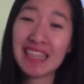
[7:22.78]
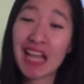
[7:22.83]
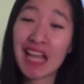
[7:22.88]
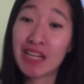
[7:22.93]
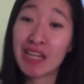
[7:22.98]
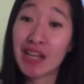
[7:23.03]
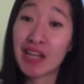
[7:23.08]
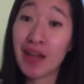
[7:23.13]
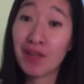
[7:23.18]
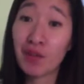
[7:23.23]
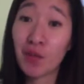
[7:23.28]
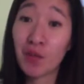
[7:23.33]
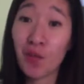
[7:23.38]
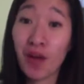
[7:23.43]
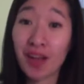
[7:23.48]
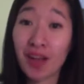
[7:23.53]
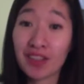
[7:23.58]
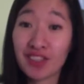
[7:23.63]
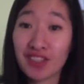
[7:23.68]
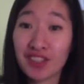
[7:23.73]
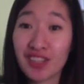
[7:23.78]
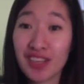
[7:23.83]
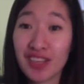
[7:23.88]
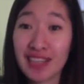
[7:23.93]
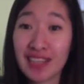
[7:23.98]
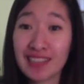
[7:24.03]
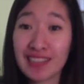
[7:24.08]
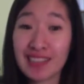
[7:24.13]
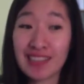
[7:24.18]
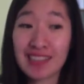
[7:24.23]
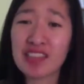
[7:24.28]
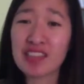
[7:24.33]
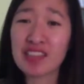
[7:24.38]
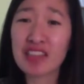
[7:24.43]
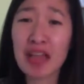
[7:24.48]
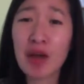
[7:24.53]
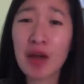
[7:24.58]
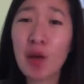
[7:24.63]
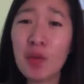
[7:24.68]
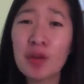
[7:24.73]
never watched it.
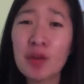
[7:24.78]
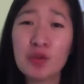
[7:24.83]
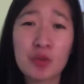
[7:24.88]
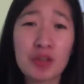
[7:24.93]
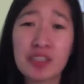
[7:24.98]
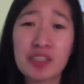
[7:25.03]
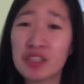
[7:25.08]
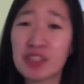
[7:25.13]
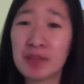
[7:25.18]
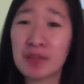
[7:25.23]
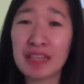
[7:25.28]
I always wanted to be